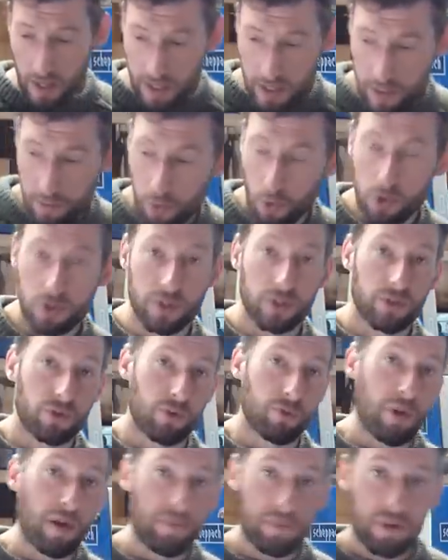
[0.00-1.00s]
It's important to
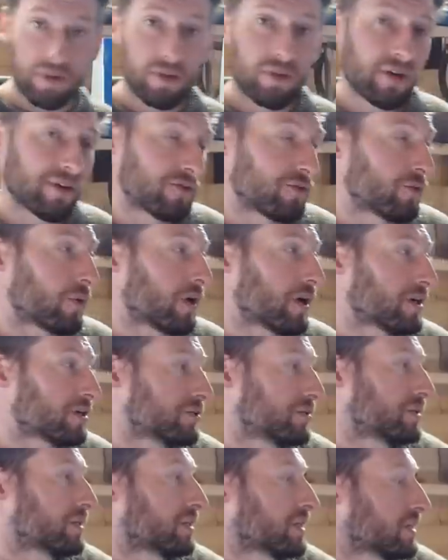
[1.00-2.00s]
remember, if you are
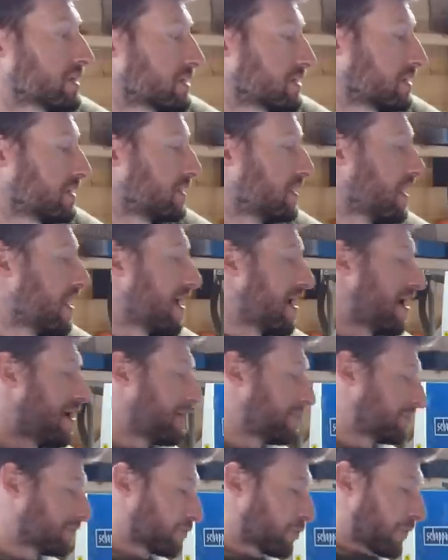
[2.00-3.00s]
doing this,
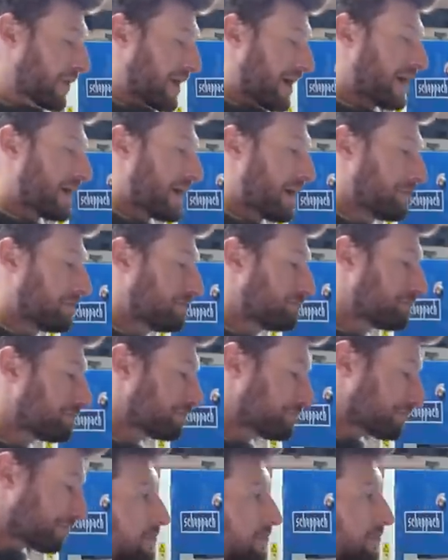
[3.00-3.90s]
um, the way I am.